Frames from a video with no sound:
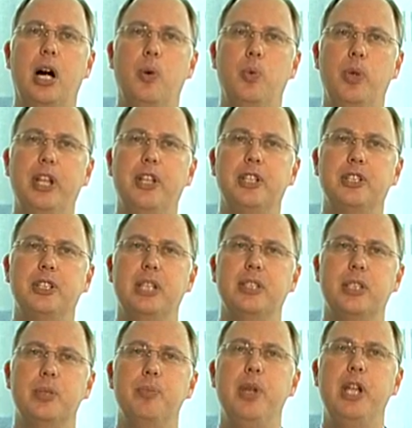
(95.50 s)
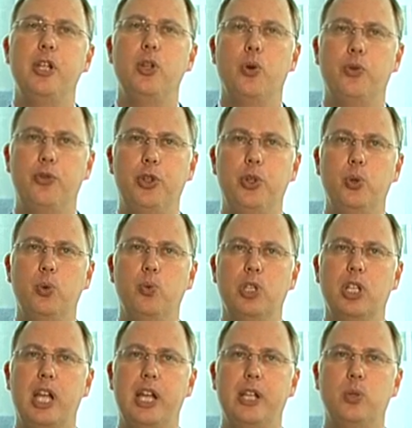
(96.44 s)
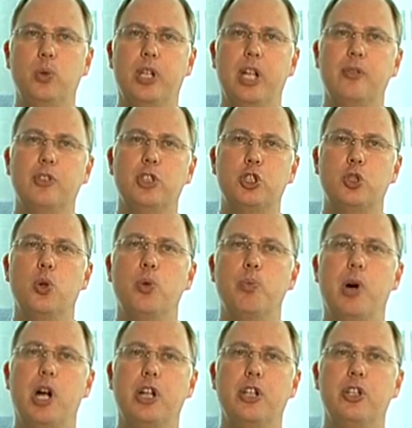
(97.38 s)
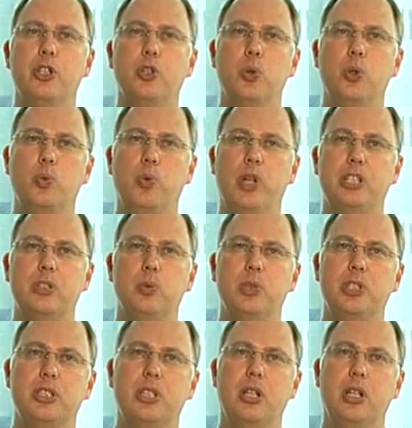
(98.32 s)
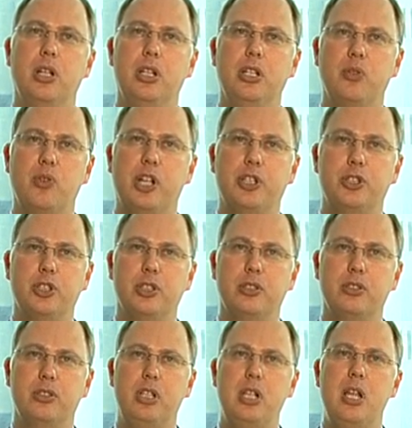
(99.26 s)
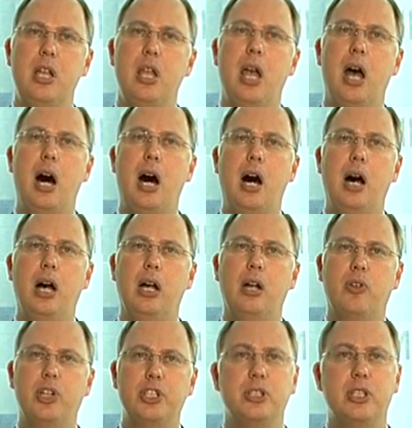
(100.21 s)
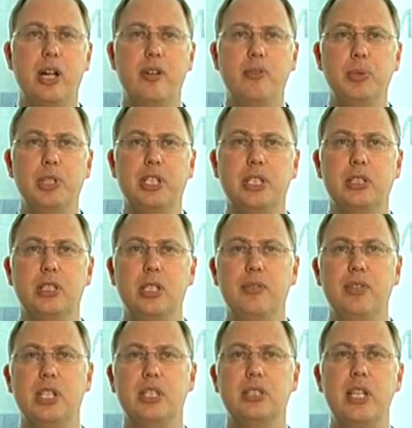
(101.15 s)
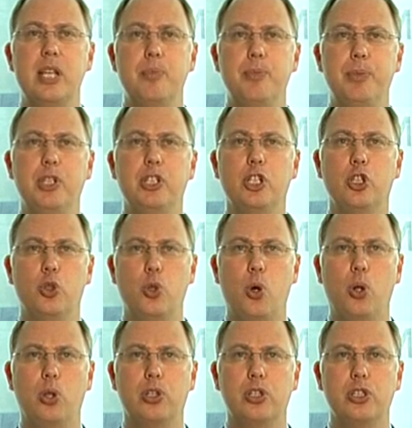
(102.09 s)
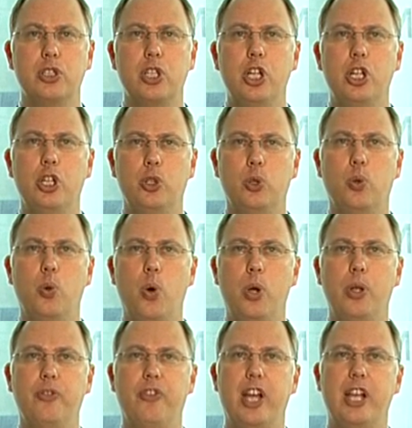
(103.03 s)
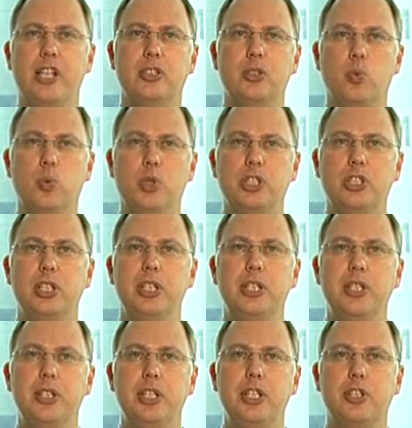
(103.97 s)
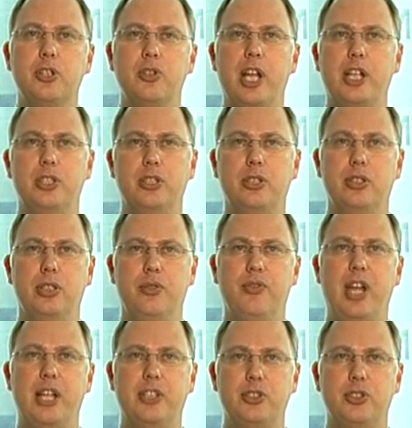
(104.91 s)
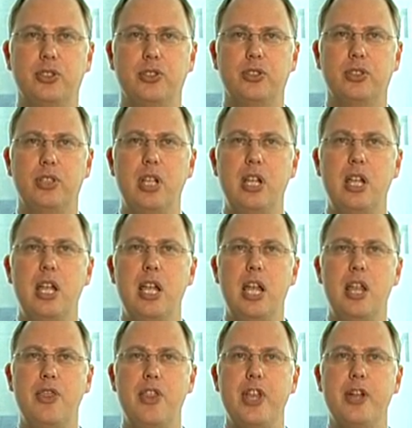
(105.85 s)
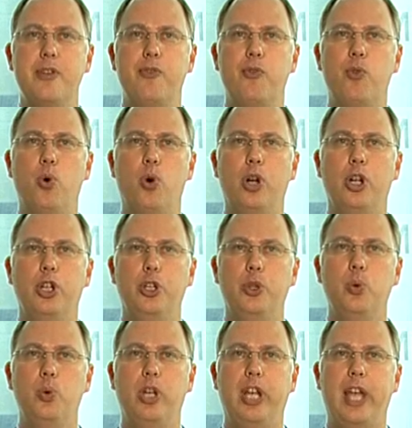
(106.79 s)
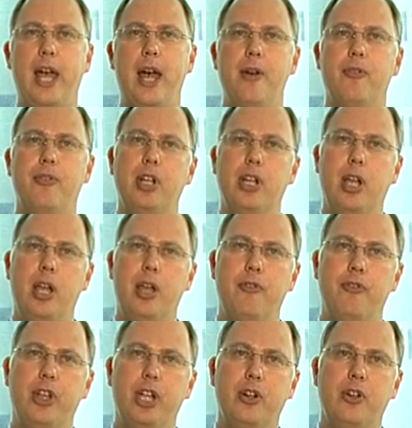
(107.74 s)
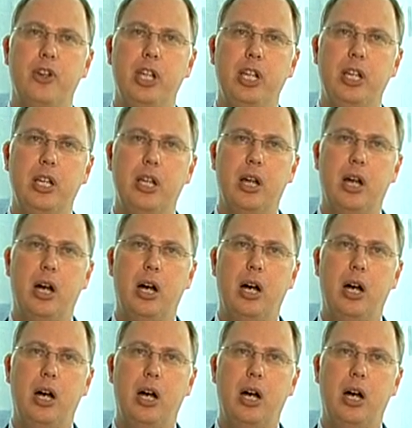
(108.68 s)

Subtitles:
we understand that many of you would like to have a strong partner to invest with in Russia. Russian government has given us $10 billion to co-invest with leading international investors. And therefore, you have a very